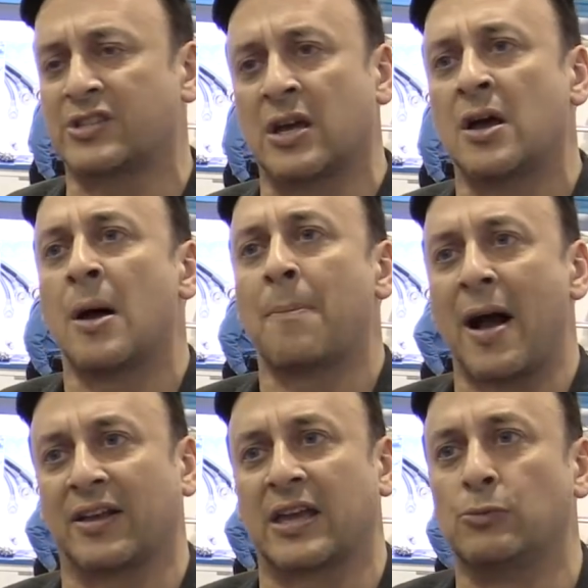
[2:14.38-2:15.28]
the
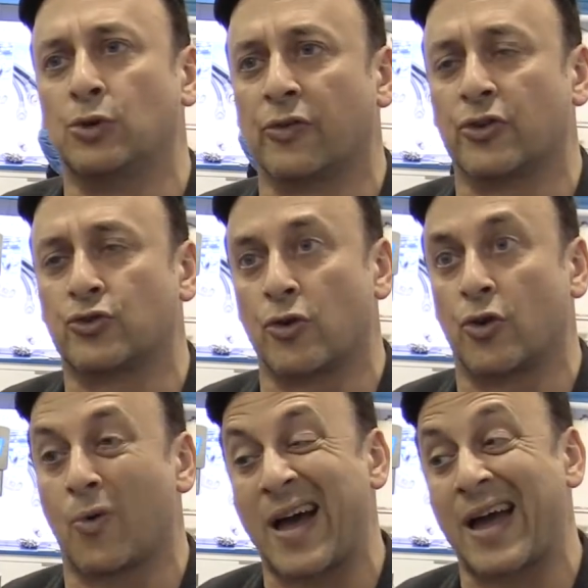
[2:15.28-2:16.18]
pilot can maneuver the
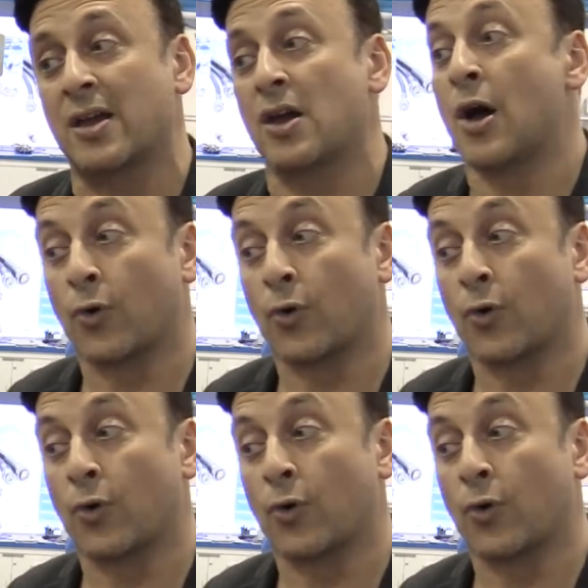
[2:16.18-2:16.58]
drone away.